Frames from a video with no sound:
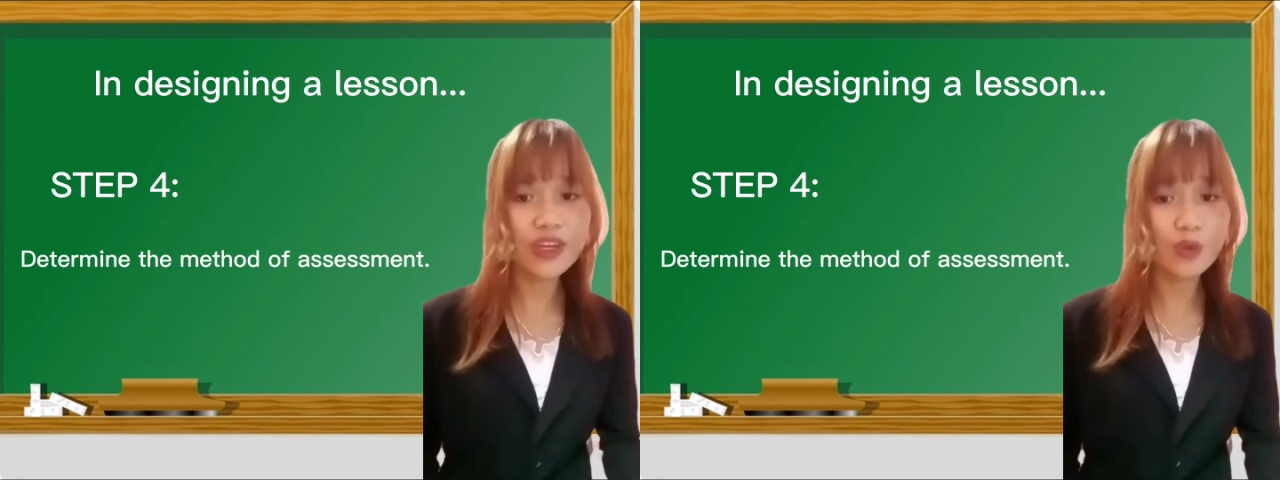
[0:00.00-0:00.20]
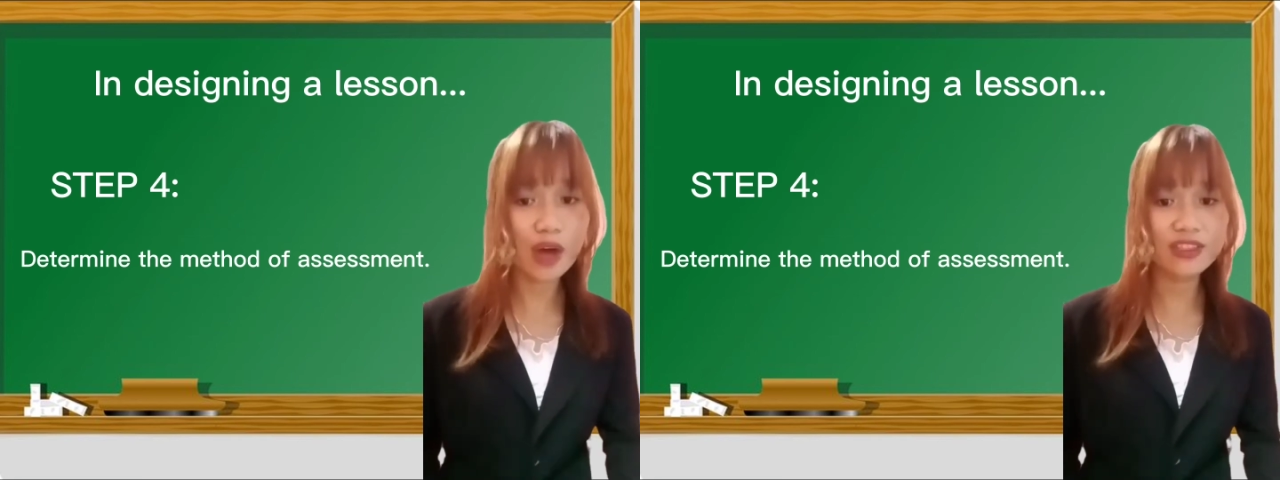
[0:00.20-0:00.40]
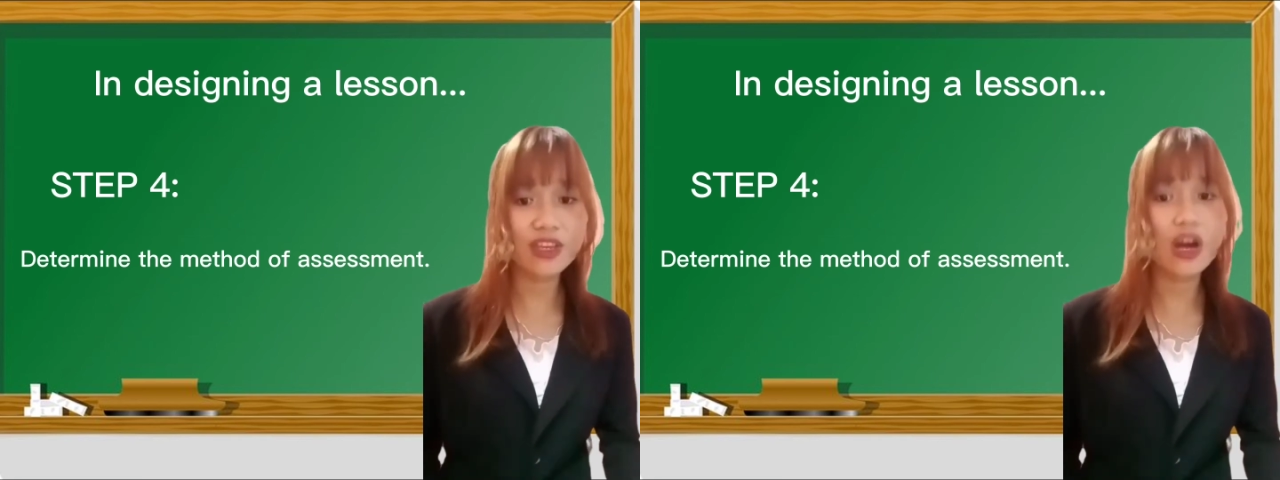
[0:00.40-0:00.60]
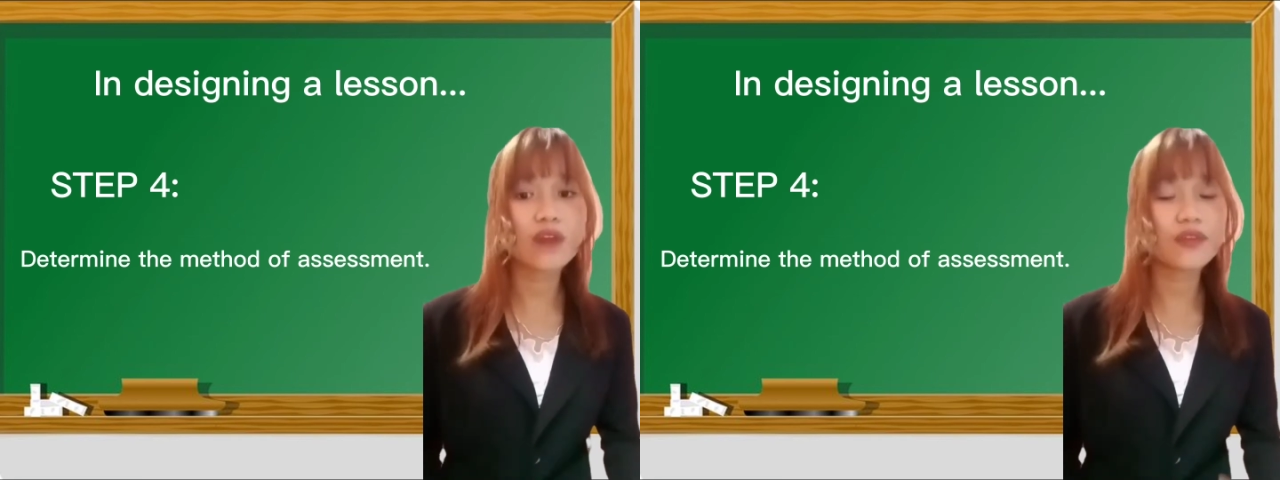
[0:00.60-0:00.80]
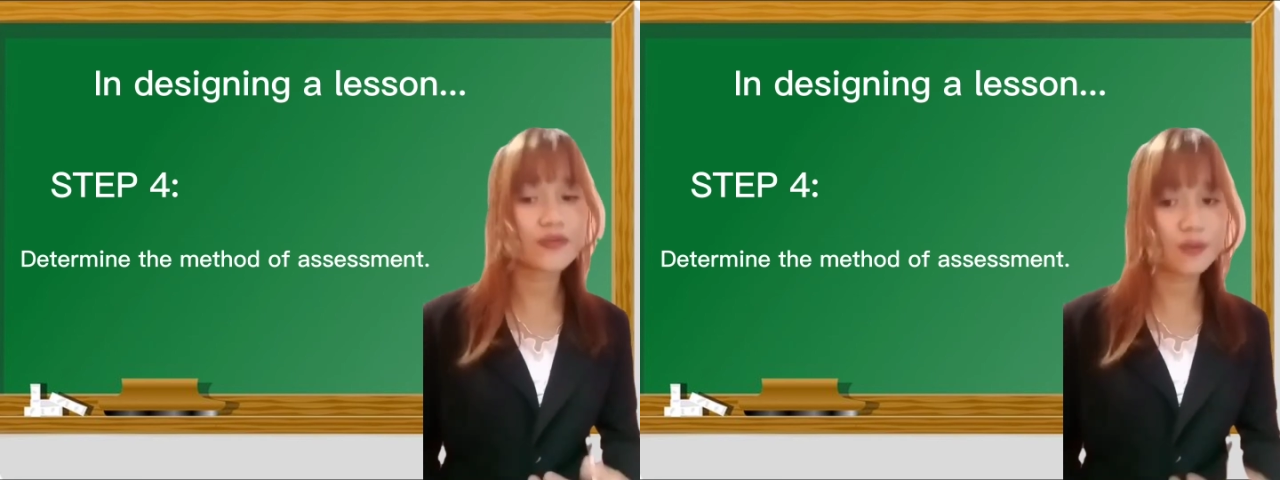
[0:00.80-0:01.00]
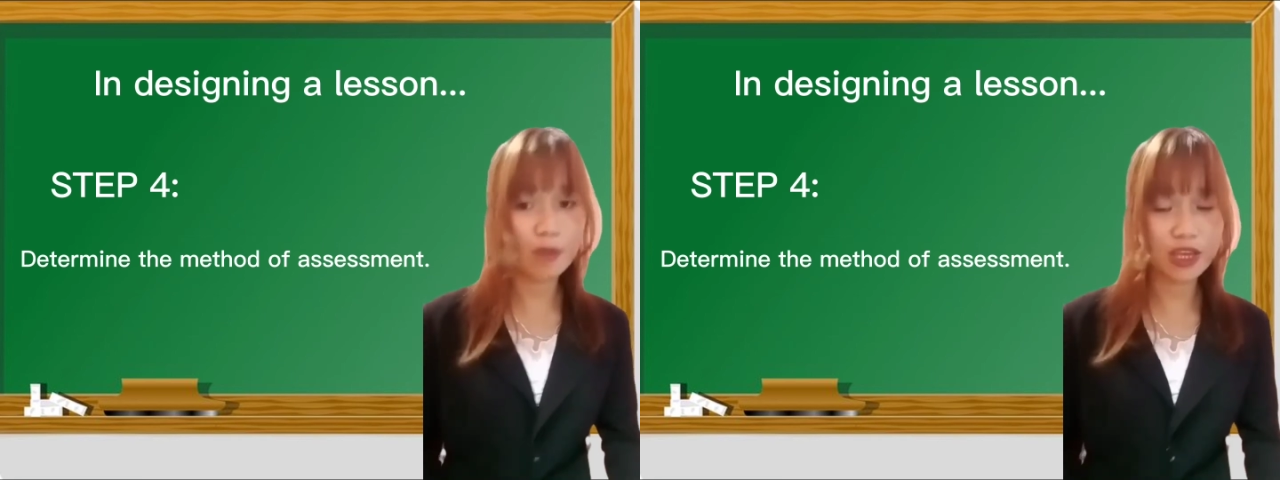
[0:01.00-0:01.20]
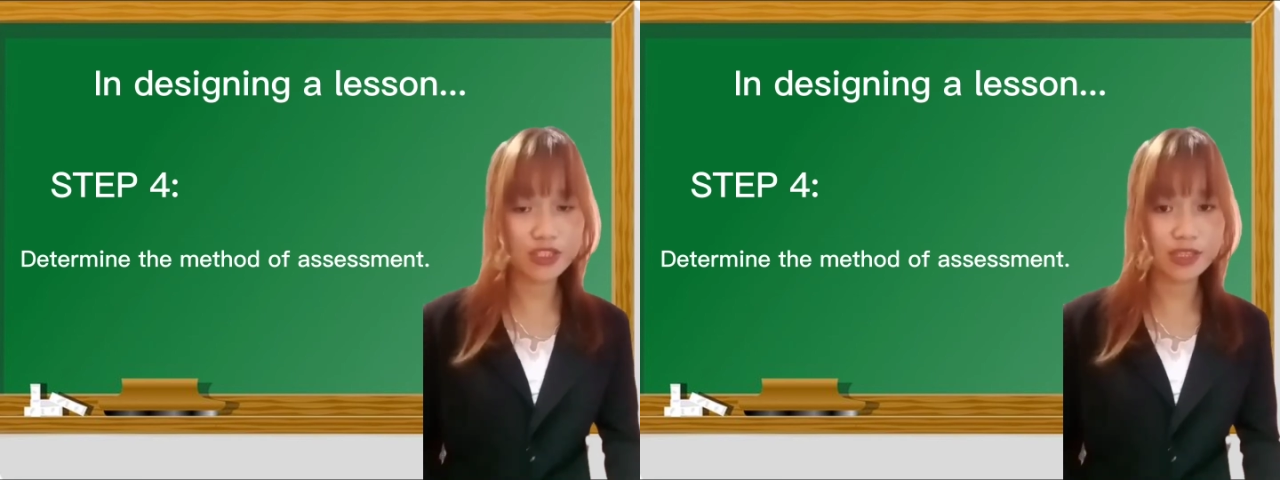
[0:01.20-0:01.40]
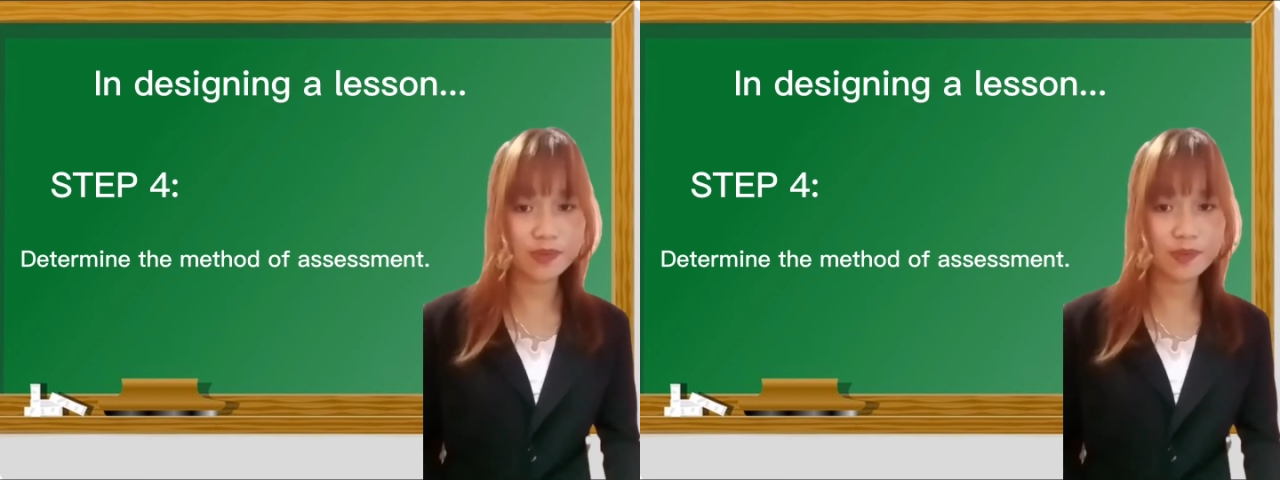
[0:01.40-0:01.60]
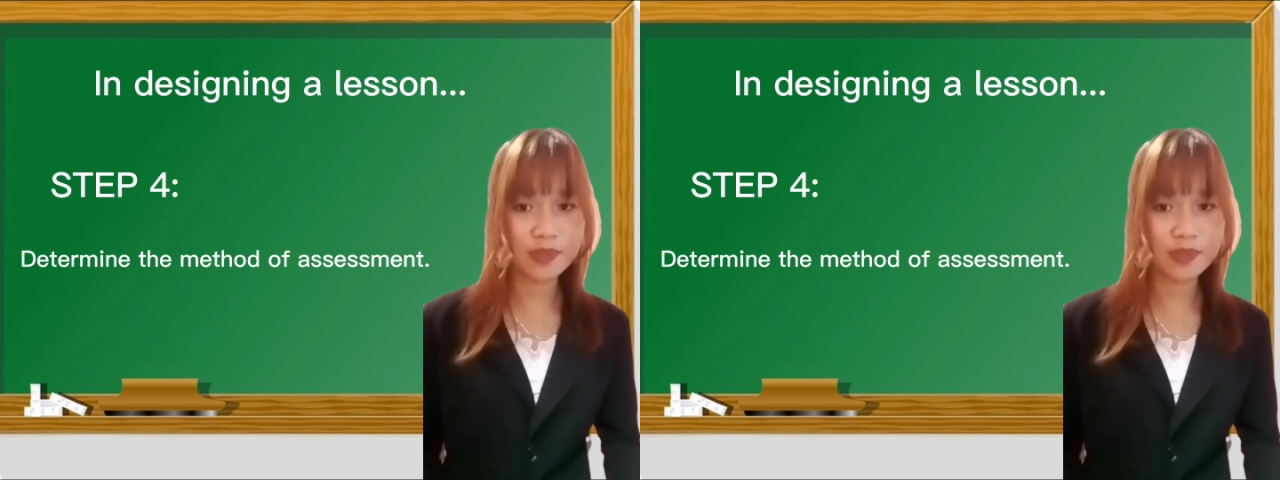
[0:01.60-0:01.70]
quality of information.